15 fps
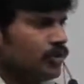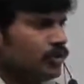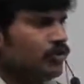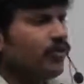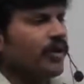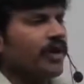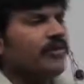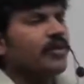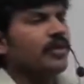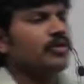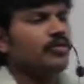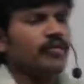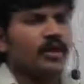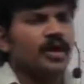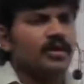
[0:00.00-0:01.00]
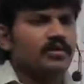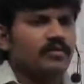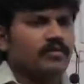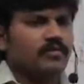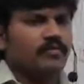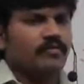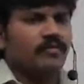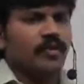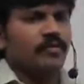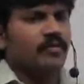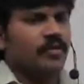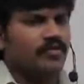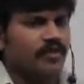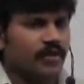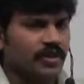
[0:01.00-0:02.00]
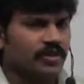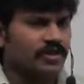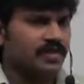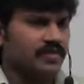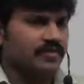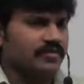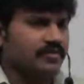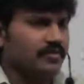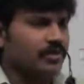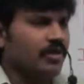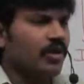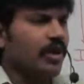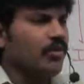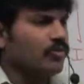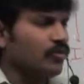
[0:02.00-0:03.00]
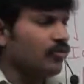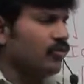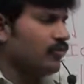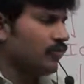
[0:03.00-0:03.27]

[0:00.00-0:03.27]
you require to plan for one function. you have to